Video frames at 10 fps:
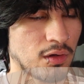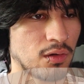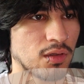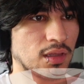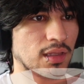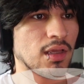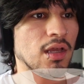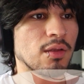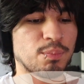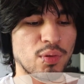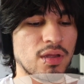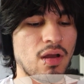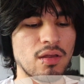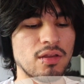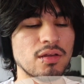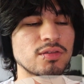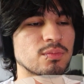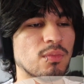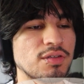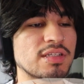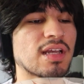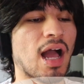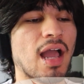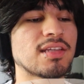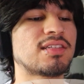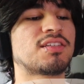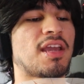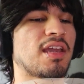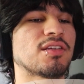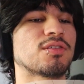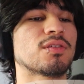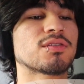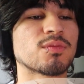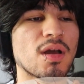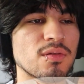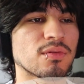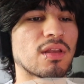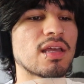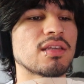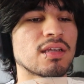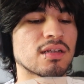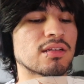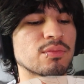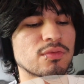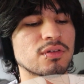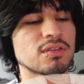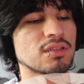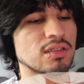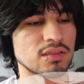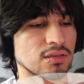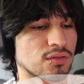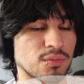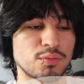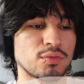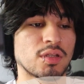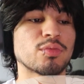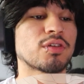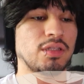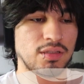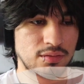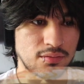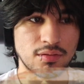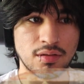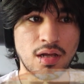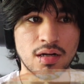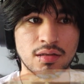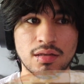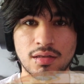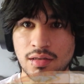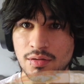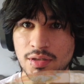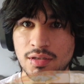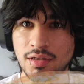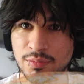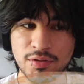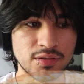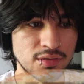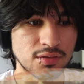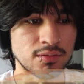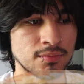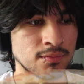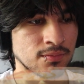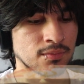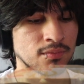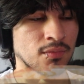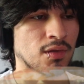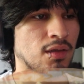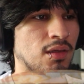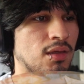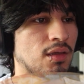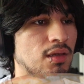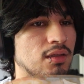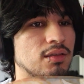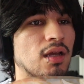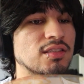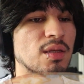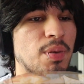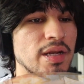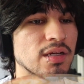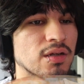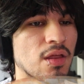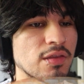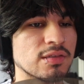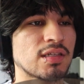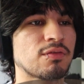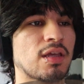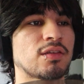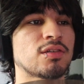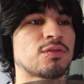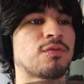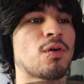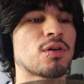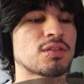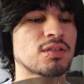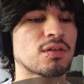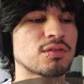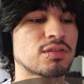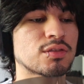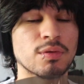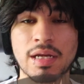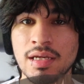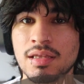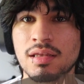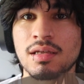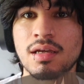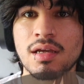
Oh look at that. But look how look how much his eyes change, dude. There's more light and glimmers glimmer, glimmer in it. A lot of gl glittery glimmerance. And now he's depending on others instead of like just focusing on strength